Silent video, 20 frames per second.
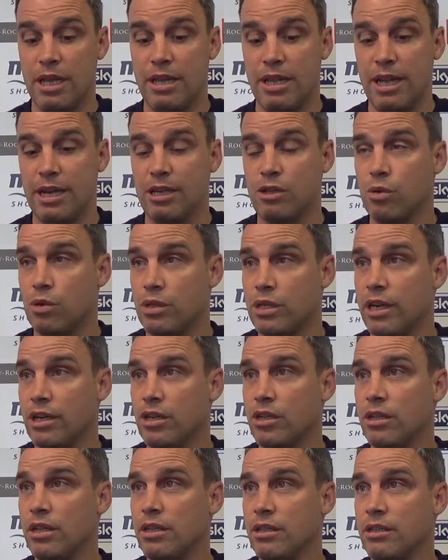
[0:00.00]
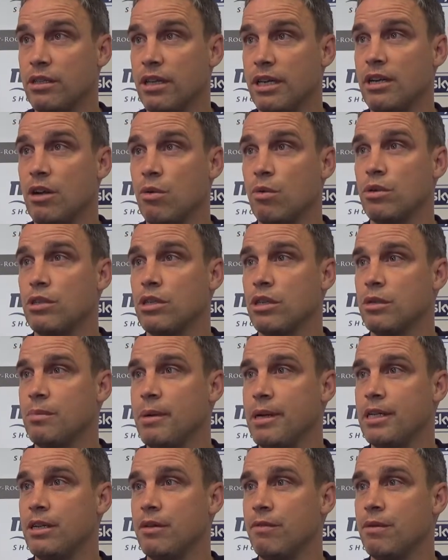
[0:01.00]
in the actual session, they know what's
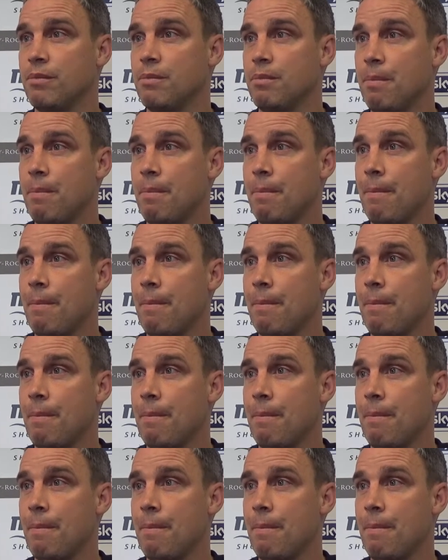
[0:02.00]
expected of them